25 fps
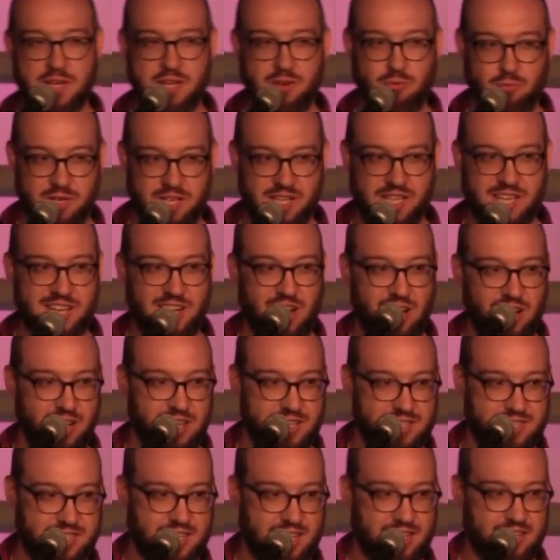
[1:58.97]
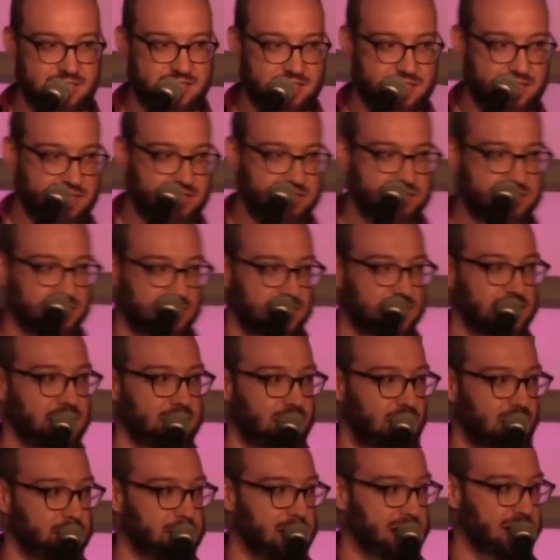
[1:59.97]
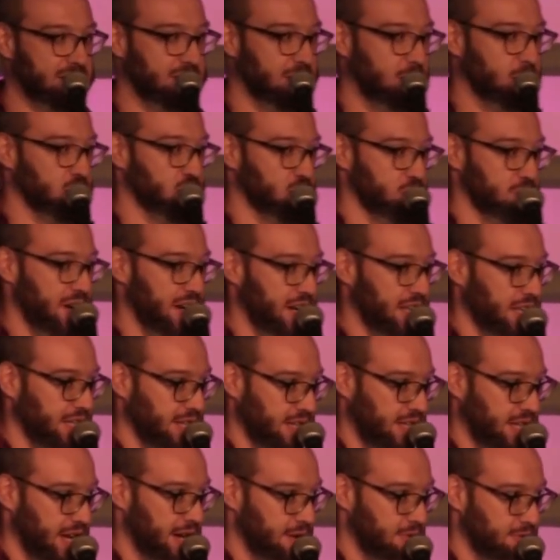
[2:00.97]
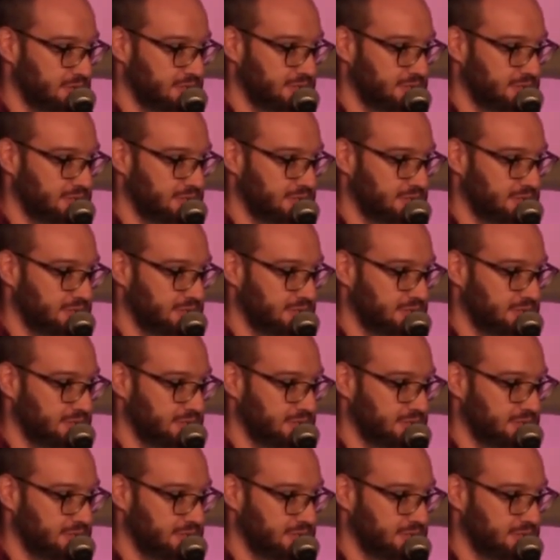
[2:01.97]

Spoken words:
really all it says is delete all my social media accounts.